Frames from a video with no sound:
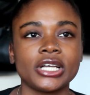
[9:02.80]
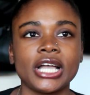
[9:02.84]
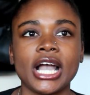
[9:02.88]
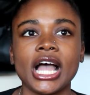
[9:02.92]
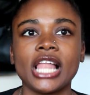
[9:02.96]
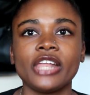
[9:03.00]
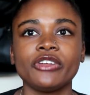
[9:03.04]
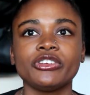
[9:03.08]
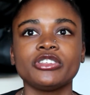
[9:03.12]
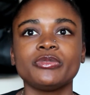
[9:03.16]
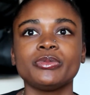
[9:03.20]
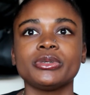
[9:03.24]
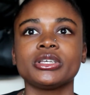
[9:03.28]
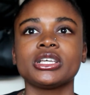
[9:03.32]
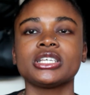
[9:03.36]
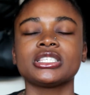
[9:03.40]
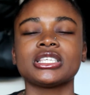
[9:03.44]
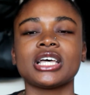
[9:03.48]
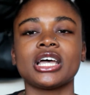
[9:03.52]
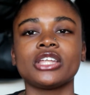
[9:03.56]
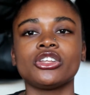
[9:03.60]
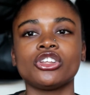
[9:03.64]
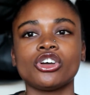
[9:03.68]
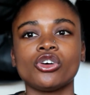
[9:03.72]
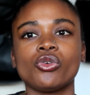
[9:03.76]
calories, because
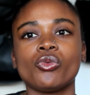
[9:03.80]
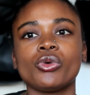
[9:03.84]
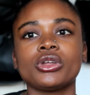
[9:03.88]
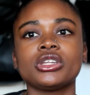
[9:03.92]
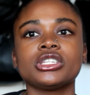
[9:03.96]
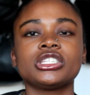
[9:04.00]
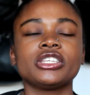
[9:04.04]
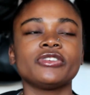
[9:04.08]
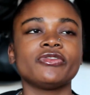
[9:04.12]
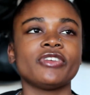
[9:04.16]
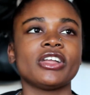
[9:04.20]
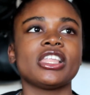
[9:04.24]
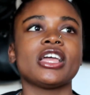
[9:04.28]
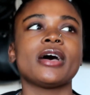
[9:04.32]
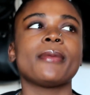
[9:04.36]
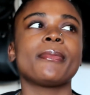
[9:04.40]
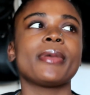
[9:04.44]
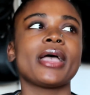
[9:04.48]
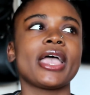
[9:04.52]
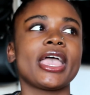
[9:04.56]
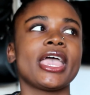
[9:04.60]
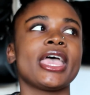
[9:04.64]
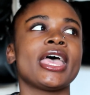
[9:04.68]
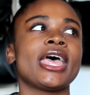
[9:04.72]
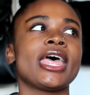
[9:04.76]
I don't want to develop
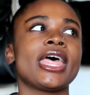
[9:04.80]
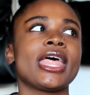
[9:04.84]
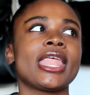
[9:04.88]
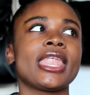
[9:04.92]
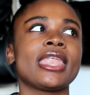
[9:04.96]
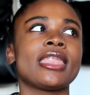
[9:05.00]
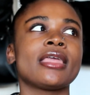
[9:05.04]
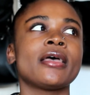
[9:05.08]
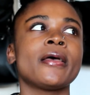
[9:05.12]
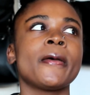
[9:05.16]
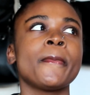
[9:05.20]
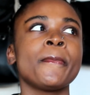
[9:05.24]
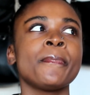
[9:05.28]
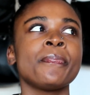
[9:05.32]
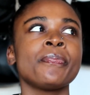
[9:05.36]
a